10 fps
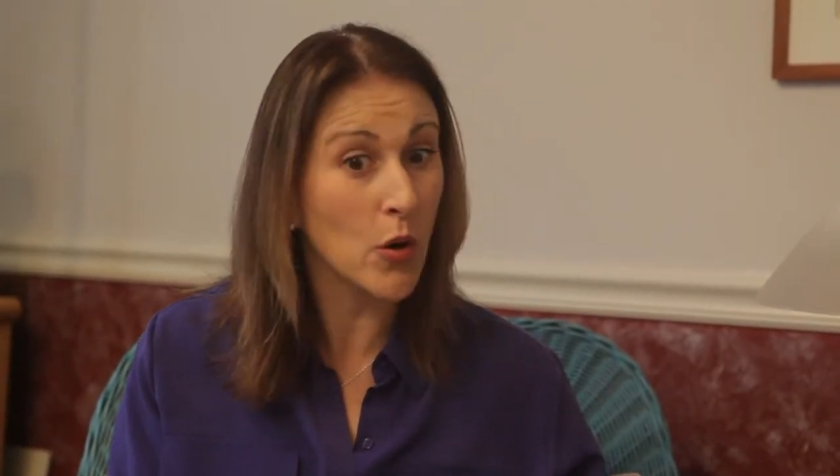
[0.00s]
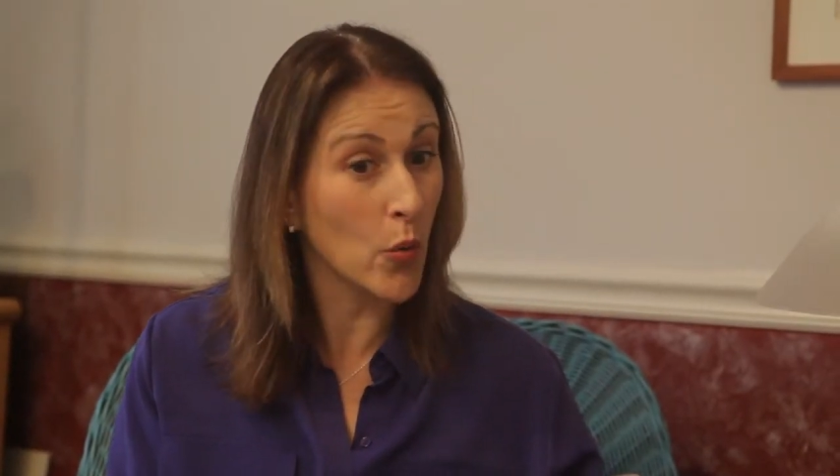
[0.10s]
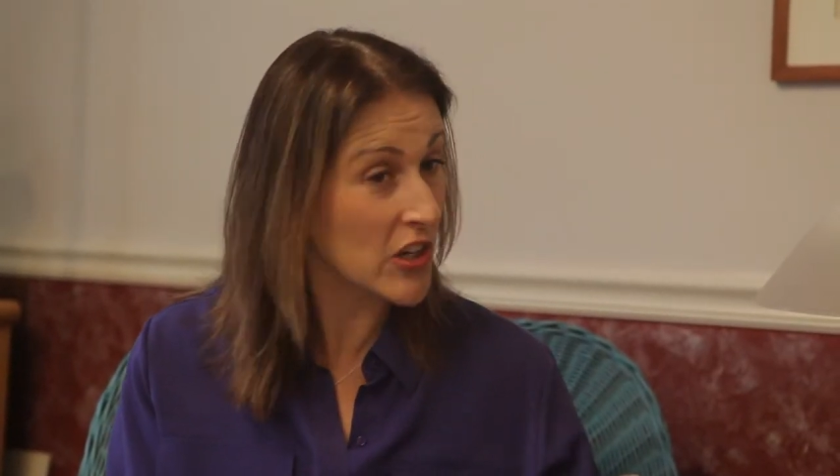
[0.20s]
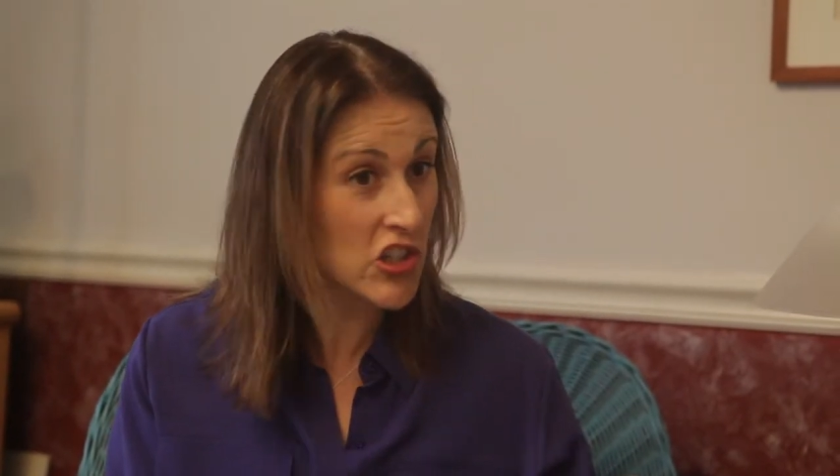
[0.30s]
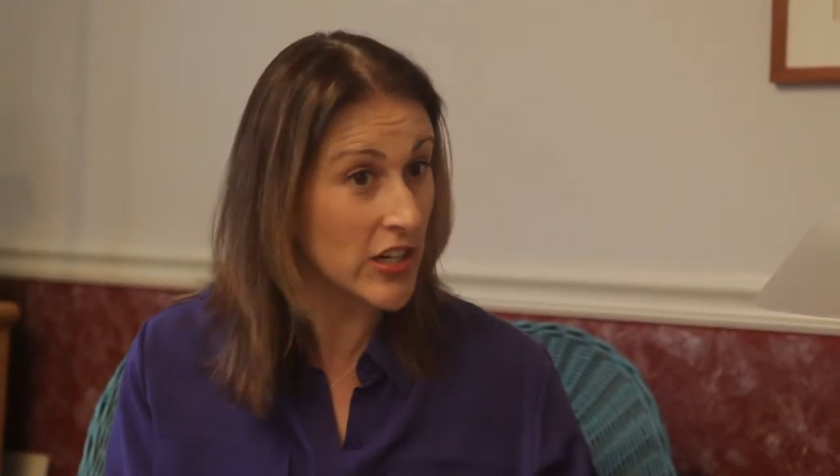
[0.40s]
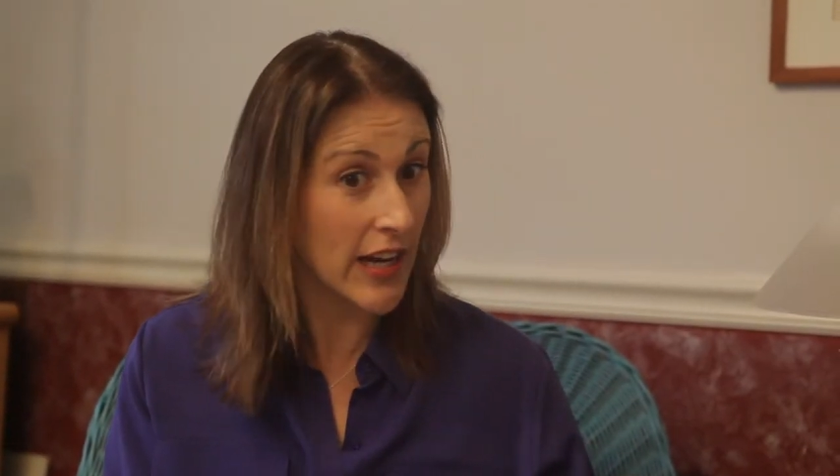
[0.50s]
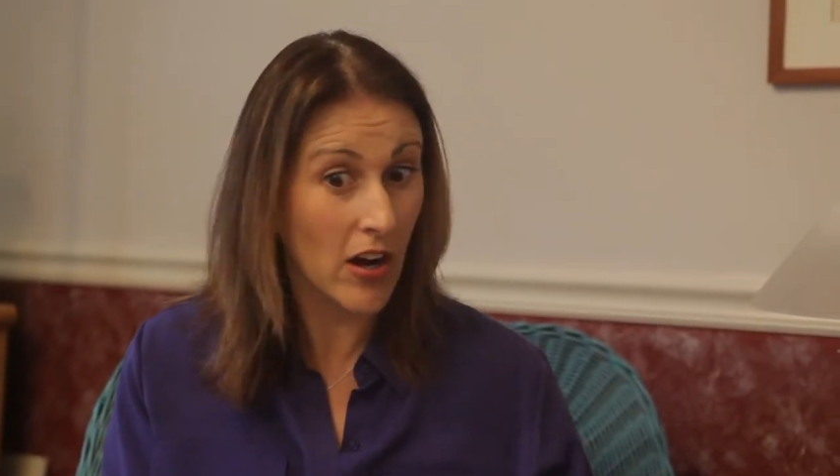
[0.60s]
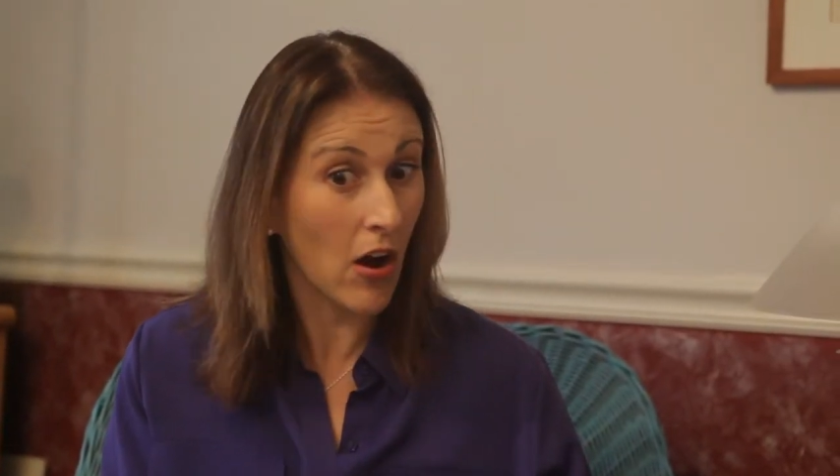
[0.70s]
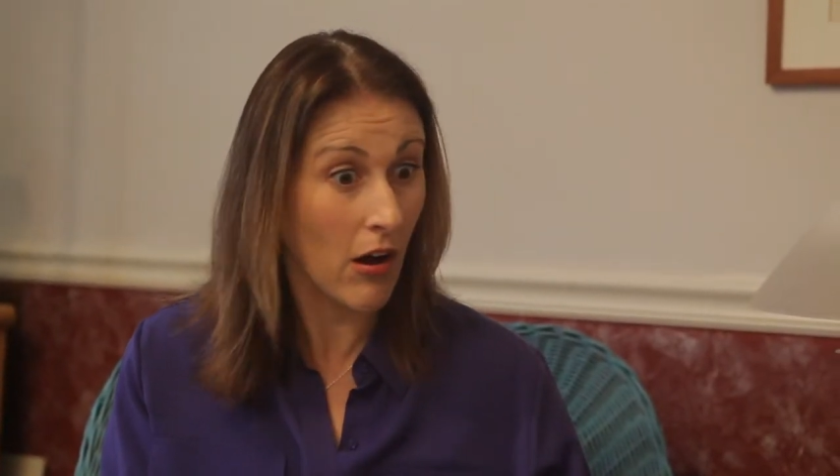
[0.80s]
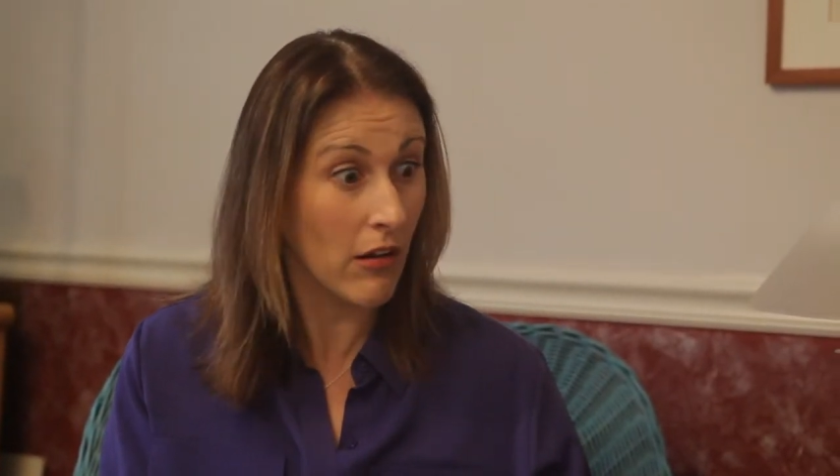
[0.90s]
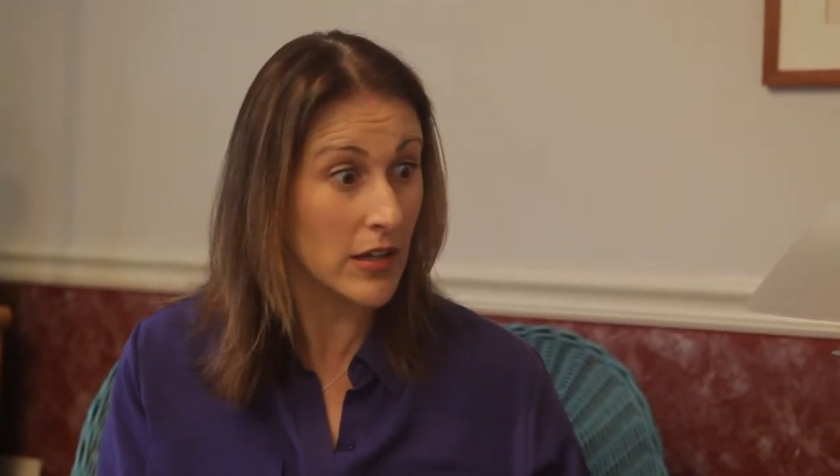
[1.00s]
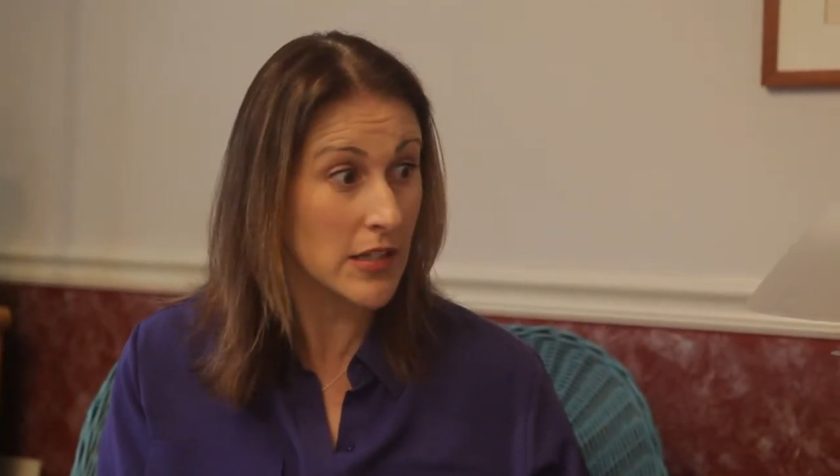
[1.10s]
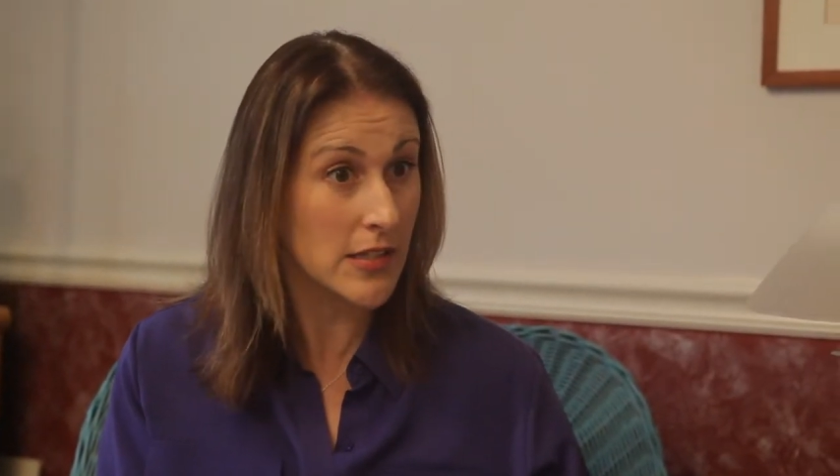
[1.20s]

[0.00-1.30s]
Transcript: questioning all his